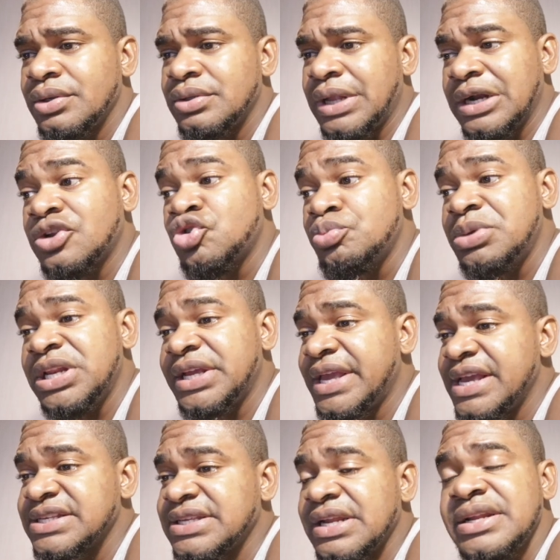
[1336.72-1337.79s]
that could be the
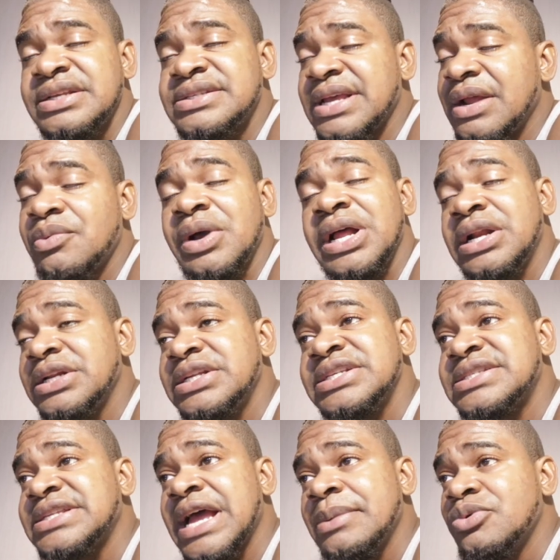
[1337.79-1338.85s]
case and they say well
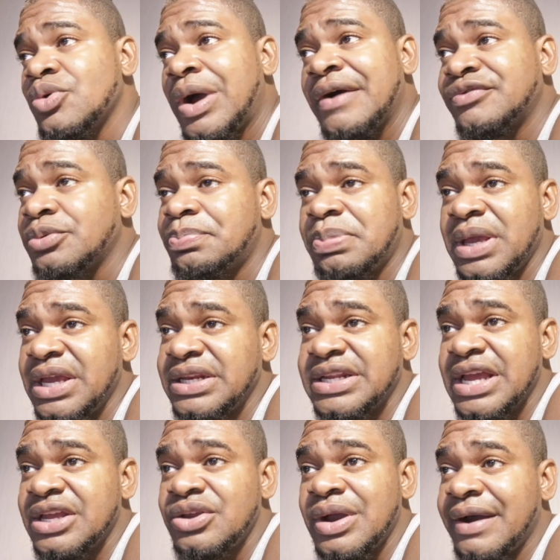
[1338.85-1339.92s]
this time you have to pay it
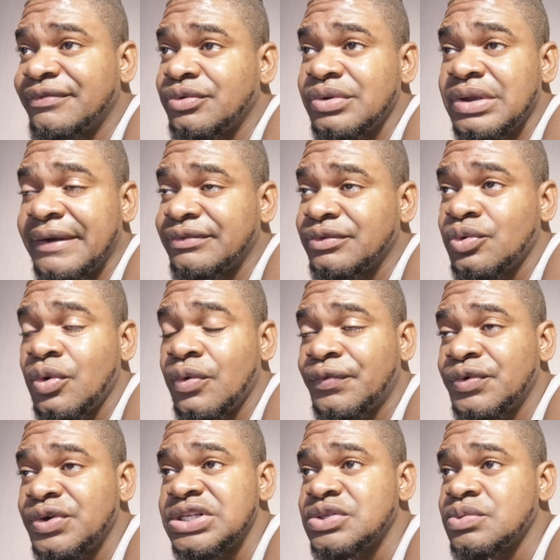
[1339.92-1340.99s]
eh? you have to you have to go
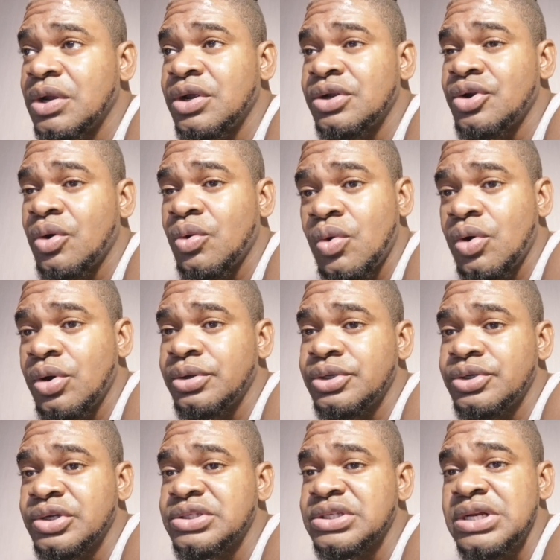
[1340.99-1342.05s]
through this one on your own
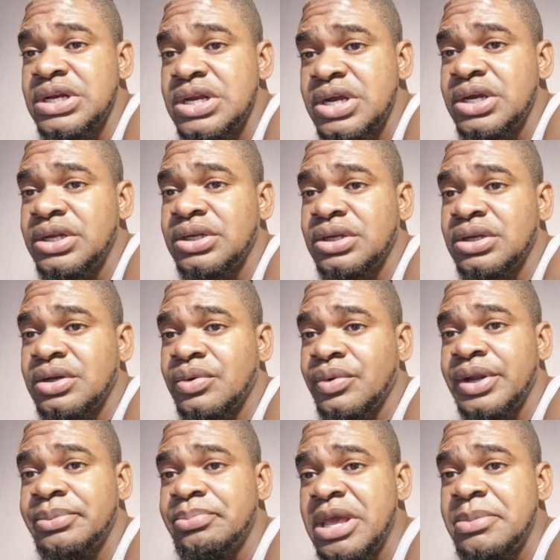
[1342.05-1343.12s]
you doesn't learn
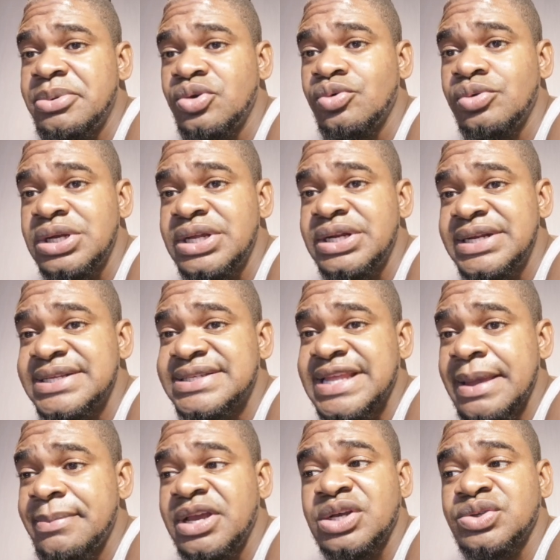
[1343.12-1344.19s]
well maybe you learn this
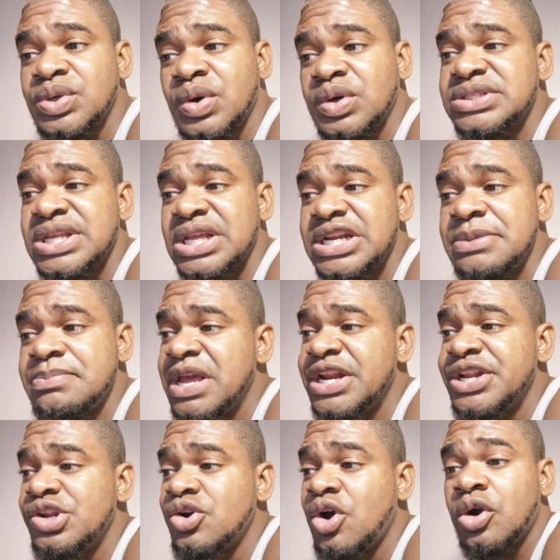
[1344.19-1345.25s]
time because you constantly
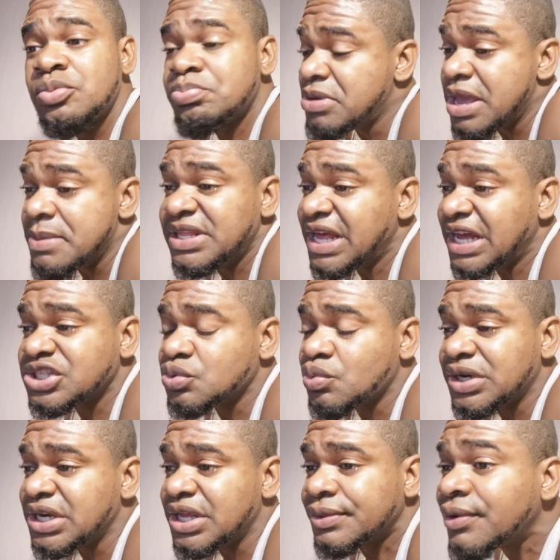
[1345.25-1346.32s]
bail out maybe that's
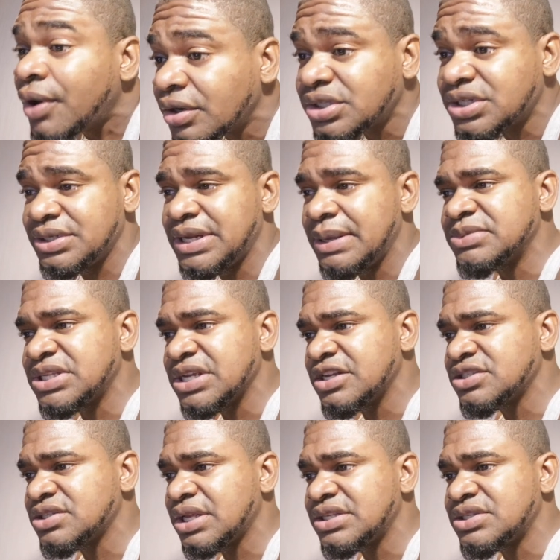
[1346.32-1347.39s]
what they thought to
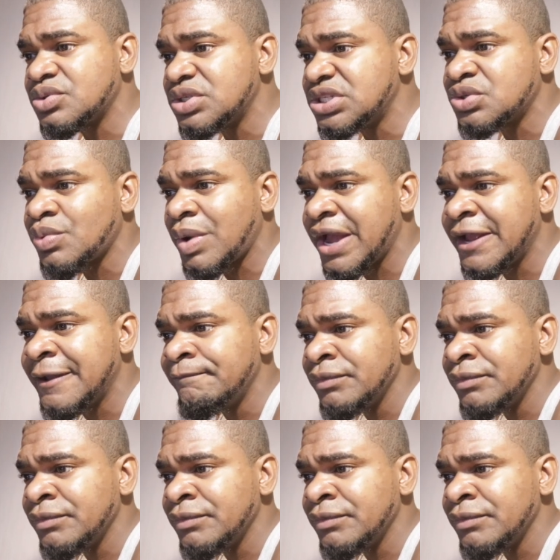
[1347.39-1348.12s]
themselves that is why